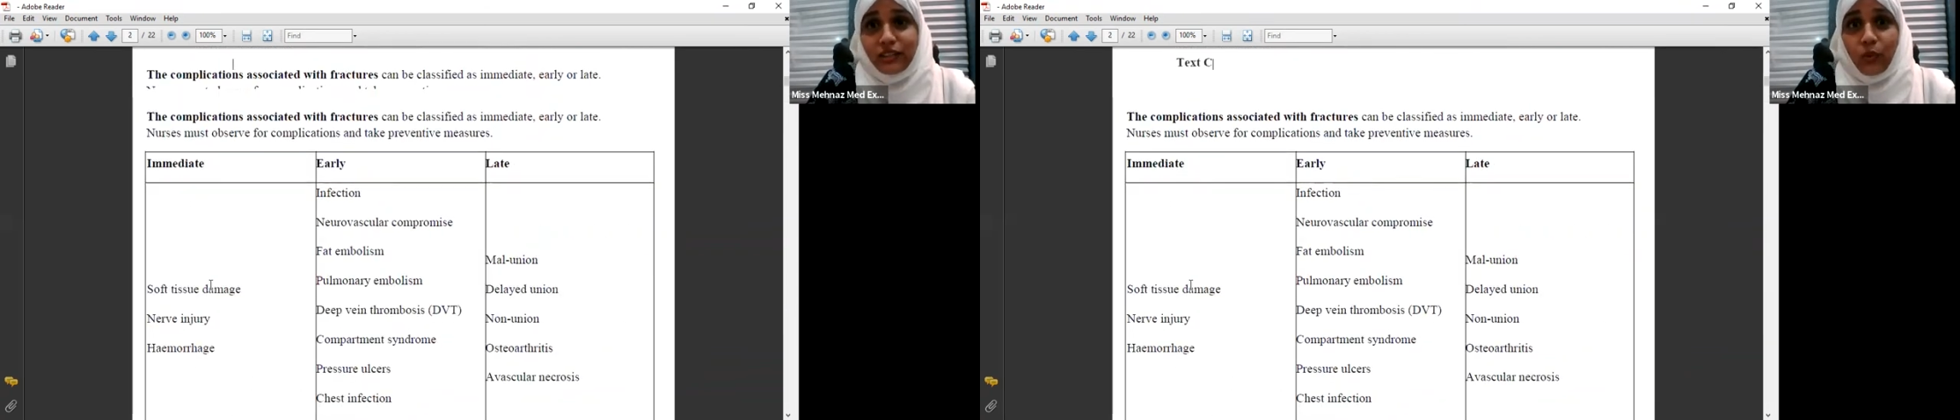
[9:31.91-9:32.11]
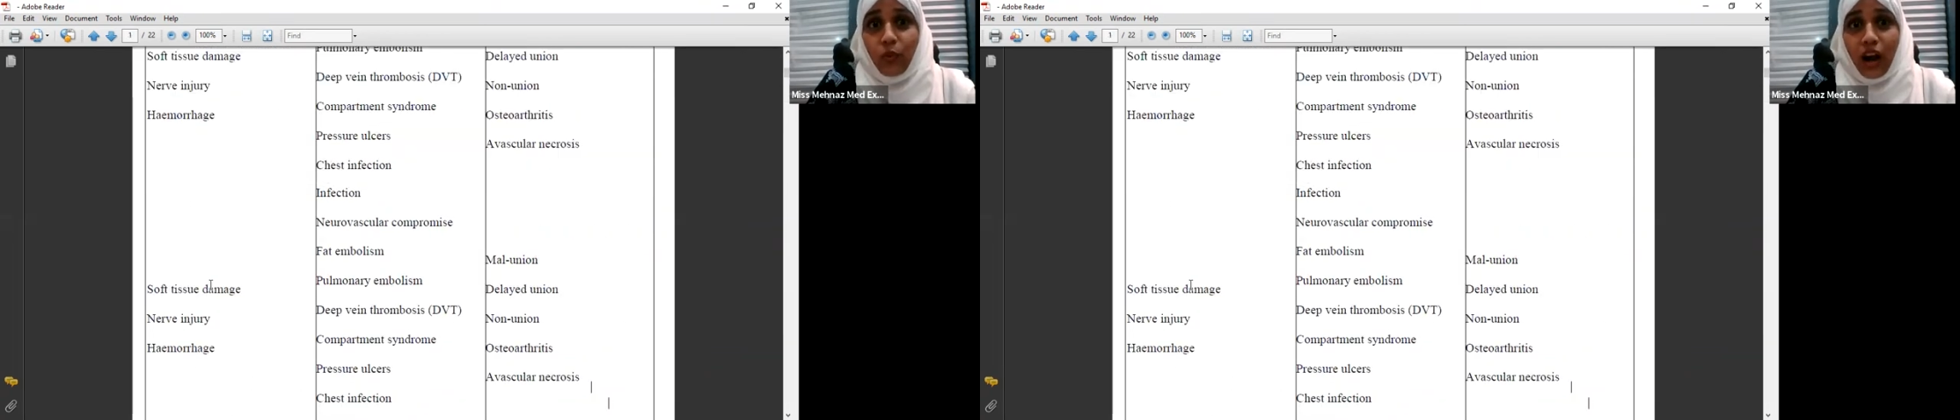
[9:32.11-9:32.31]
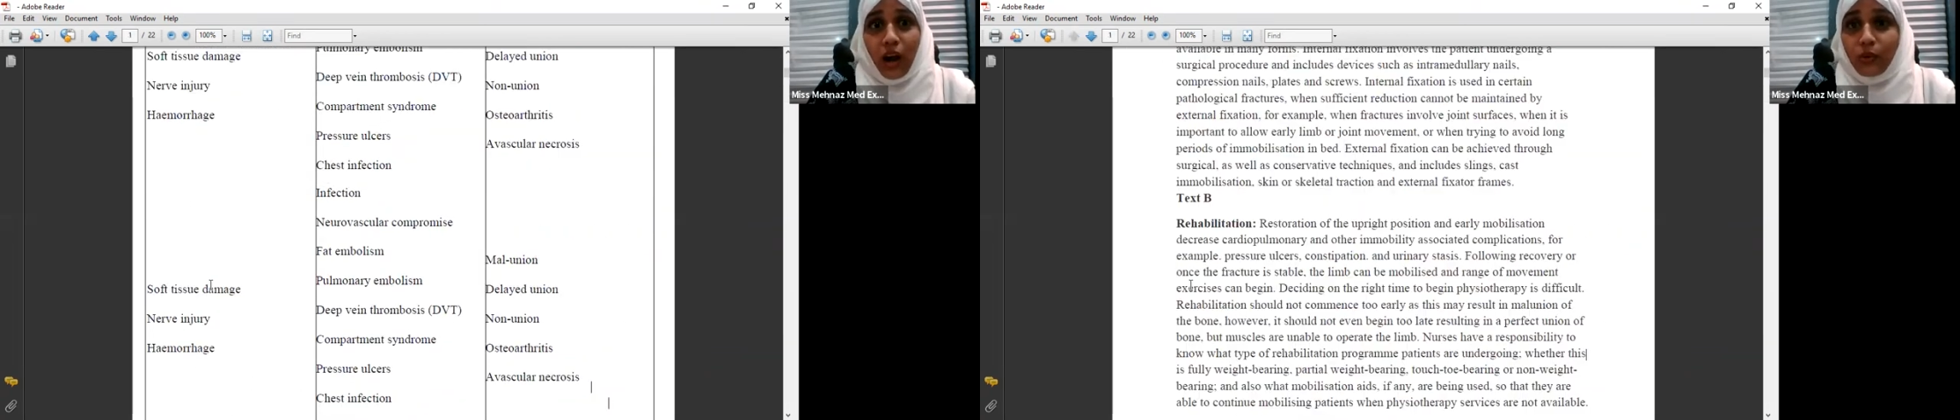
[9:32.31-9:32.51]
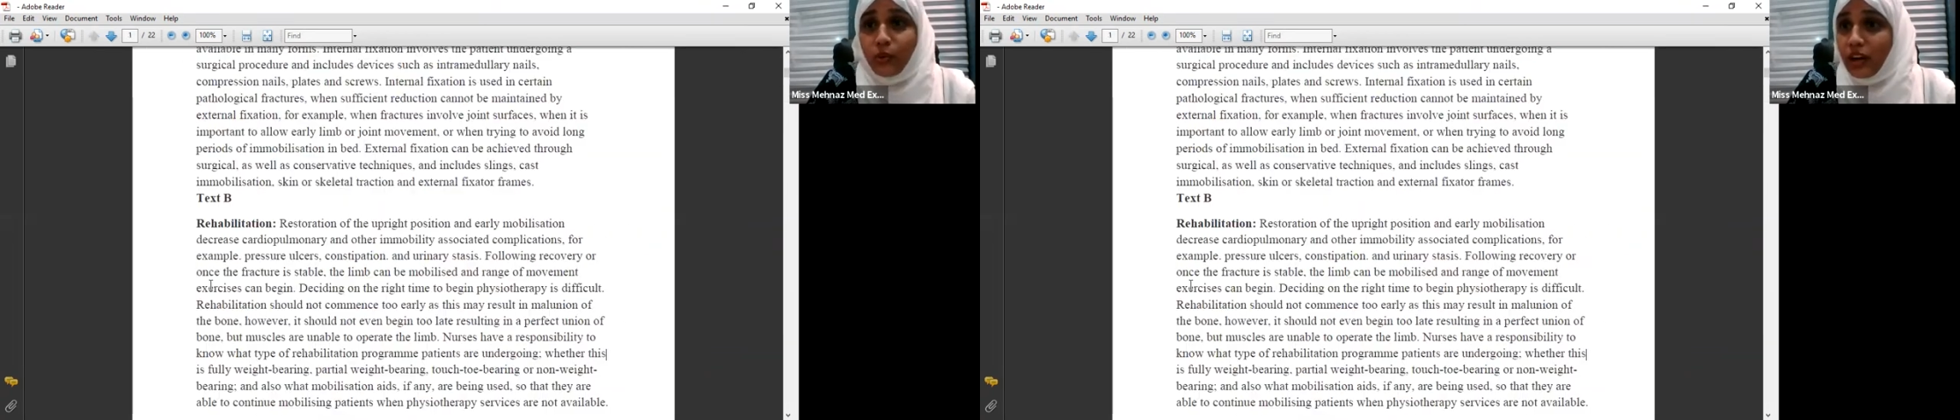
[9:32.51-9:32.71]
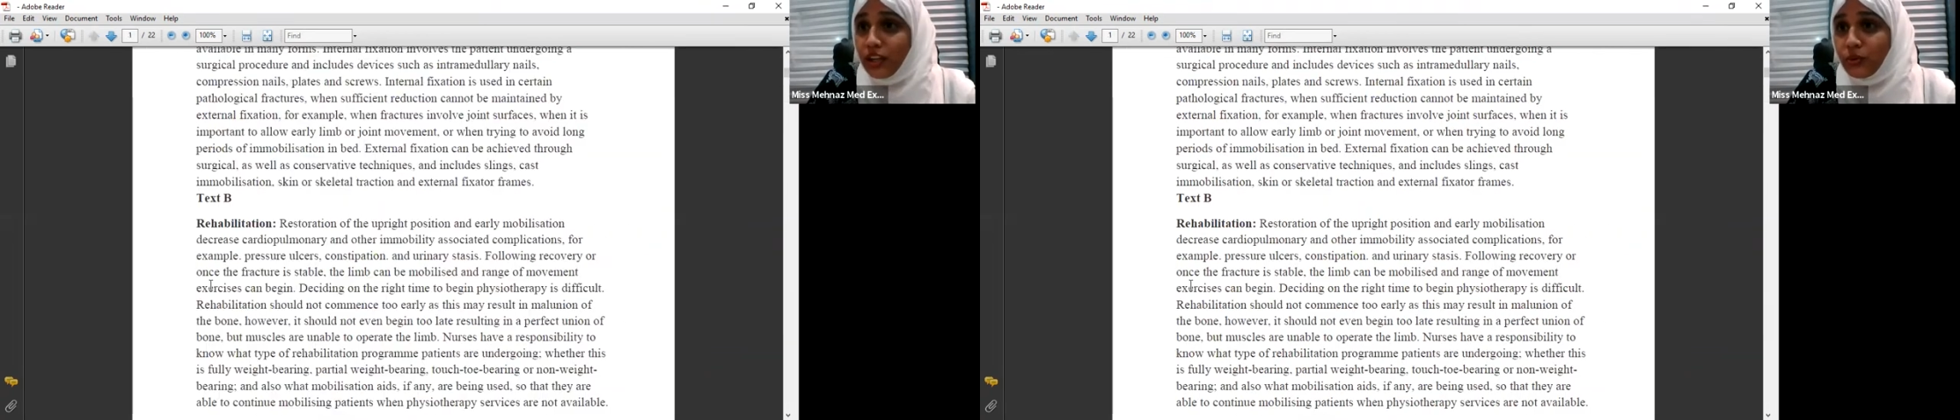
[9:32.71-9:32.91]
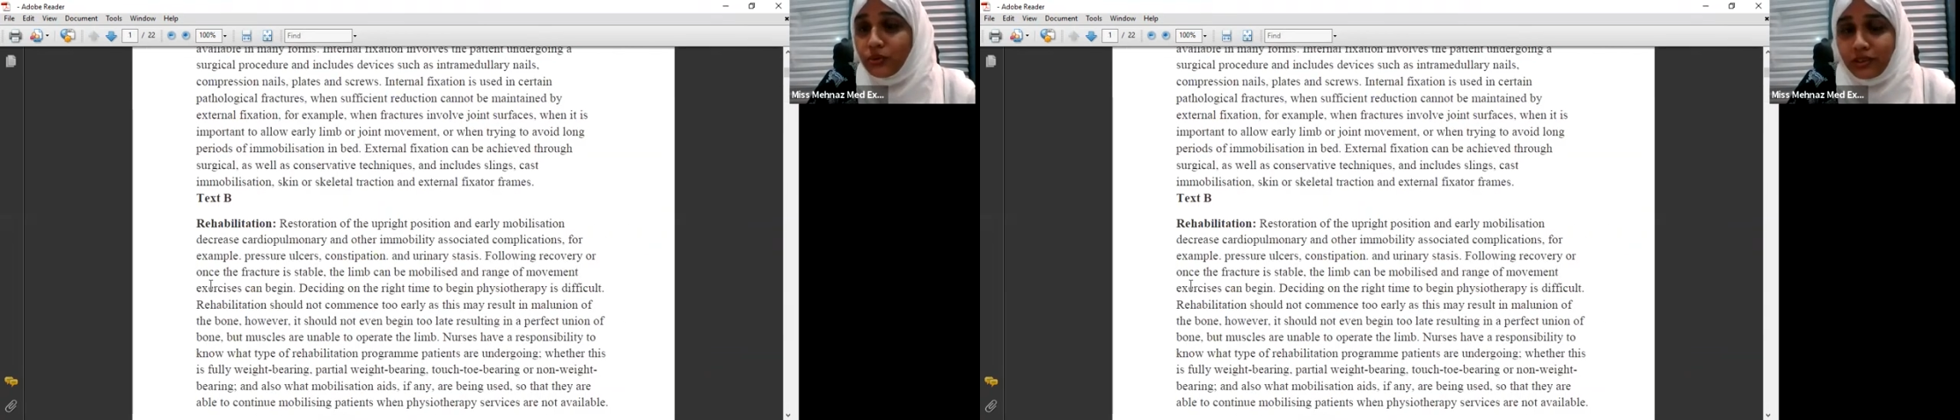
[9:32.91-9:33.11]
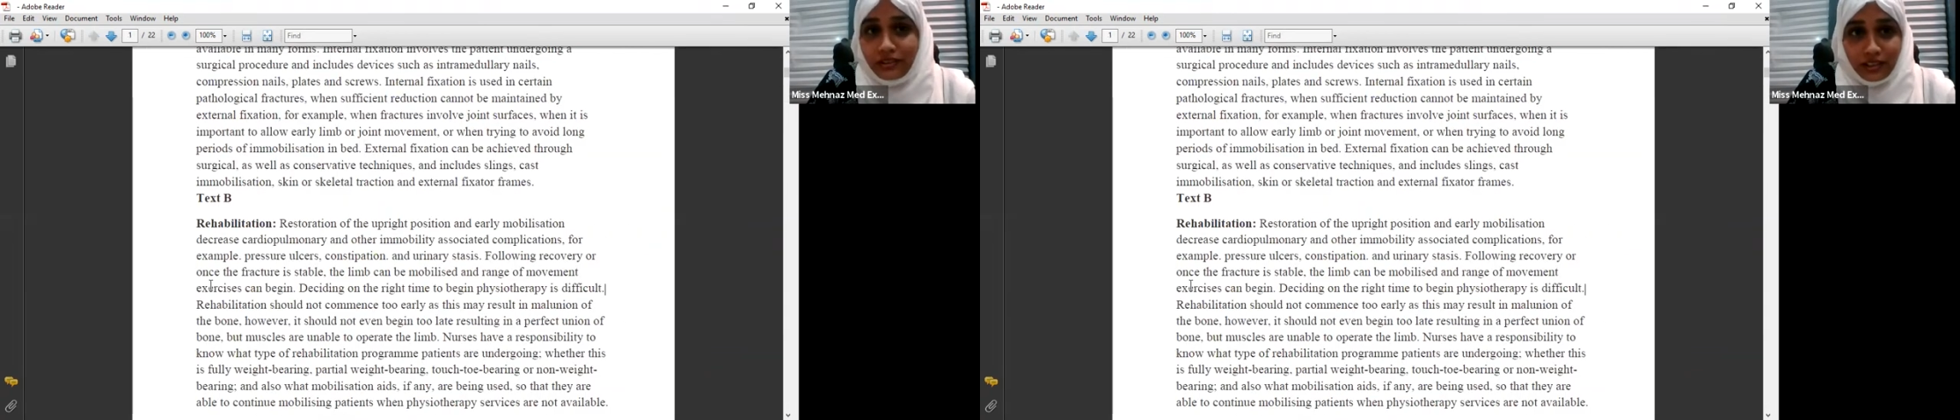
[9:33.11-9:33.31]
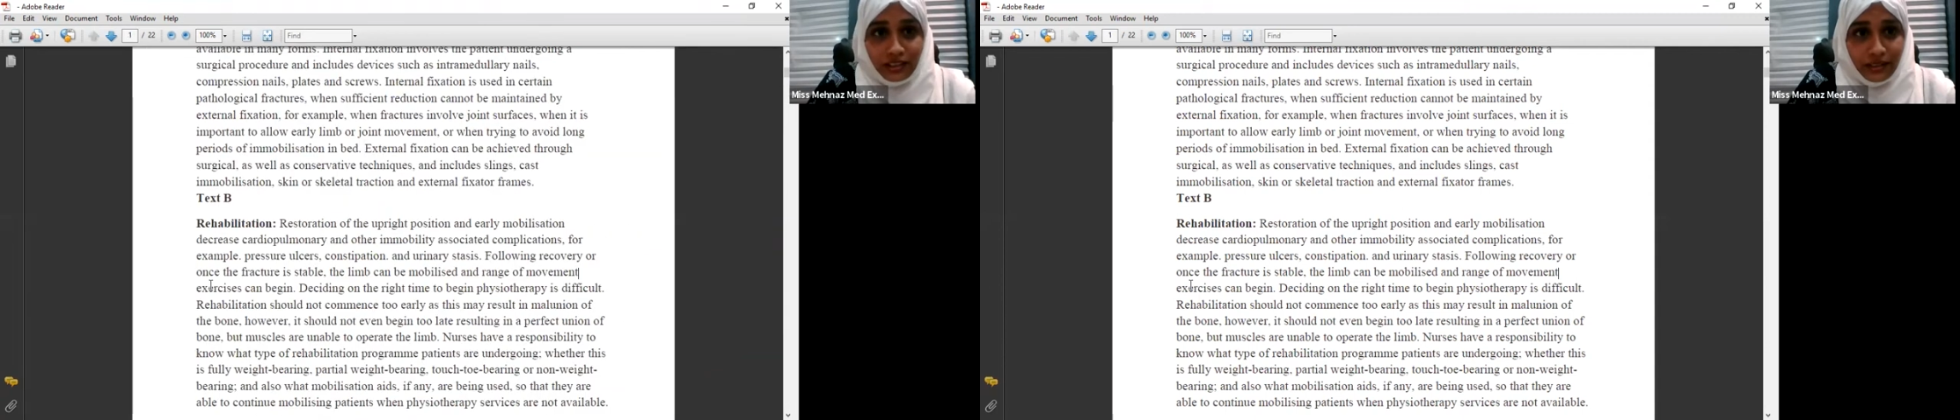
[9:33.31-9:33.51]
So how do I use the
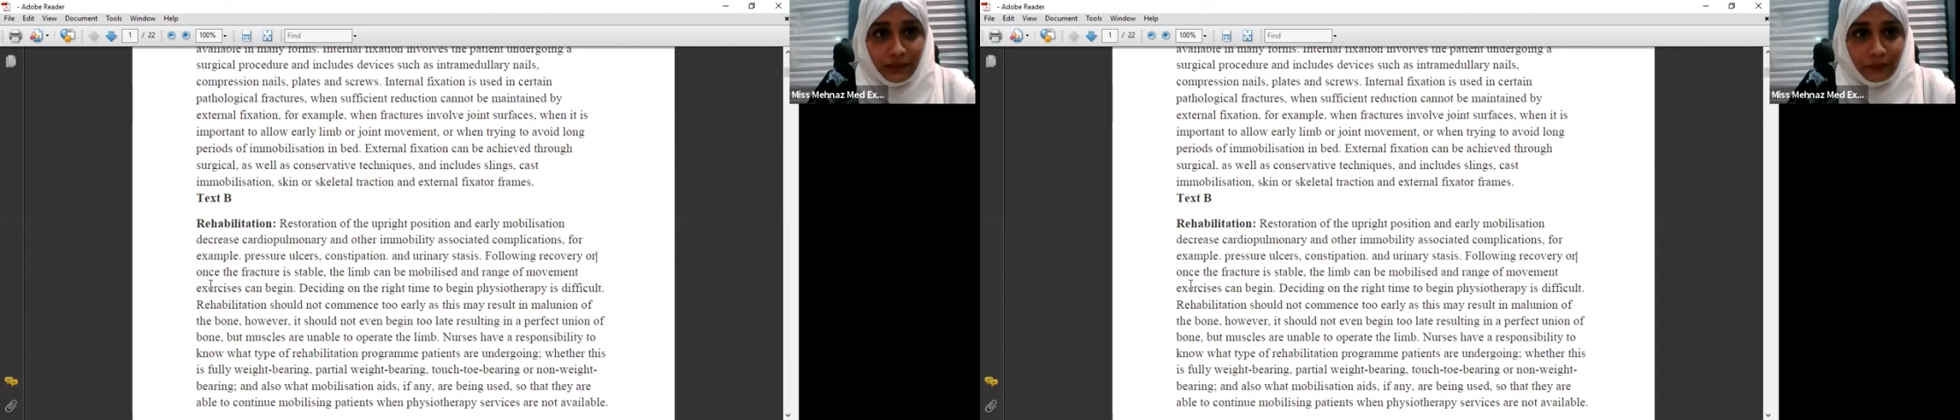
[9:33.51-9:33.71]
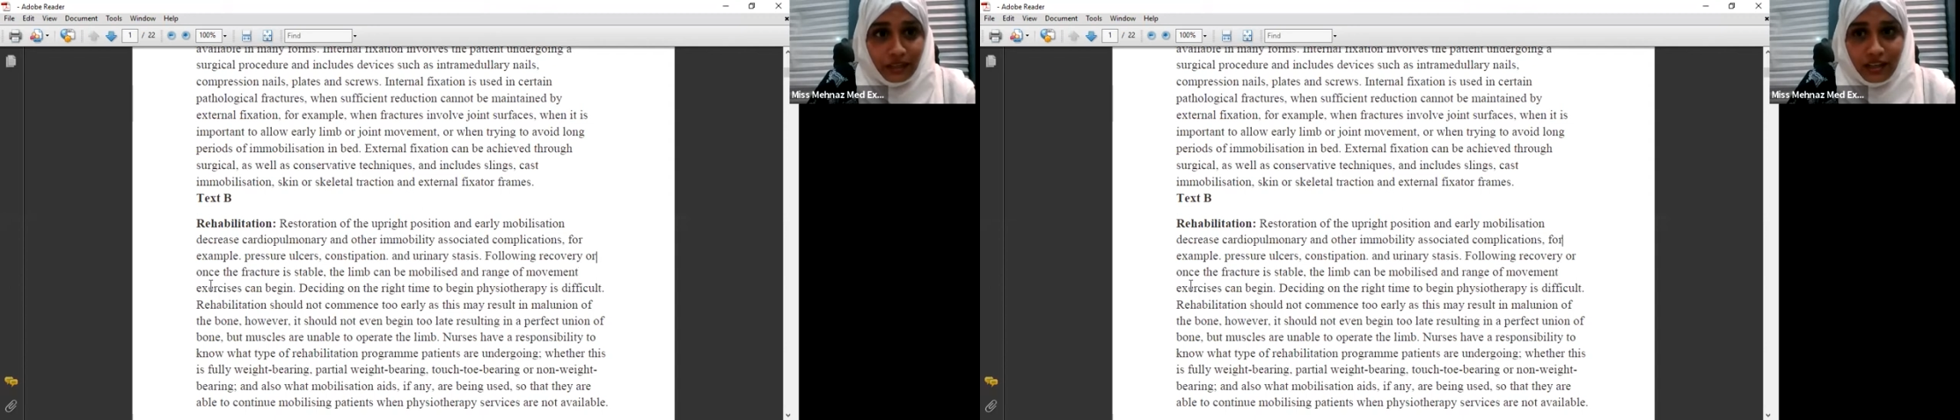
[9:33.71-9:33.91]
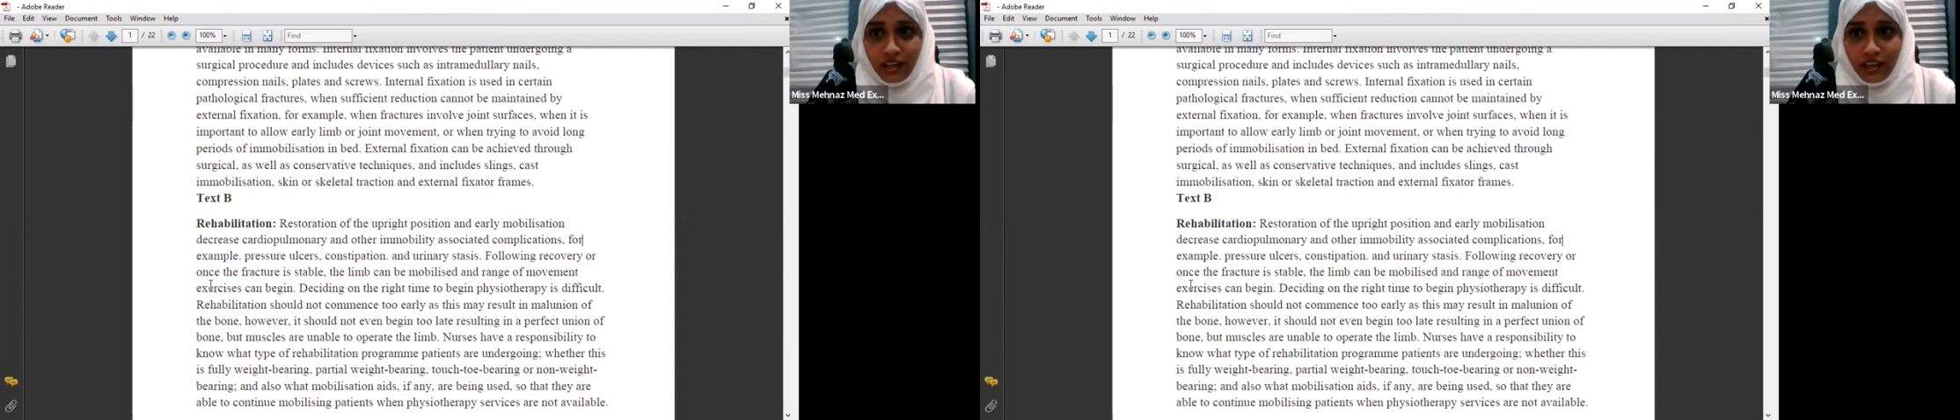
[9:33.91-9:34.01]
skill here?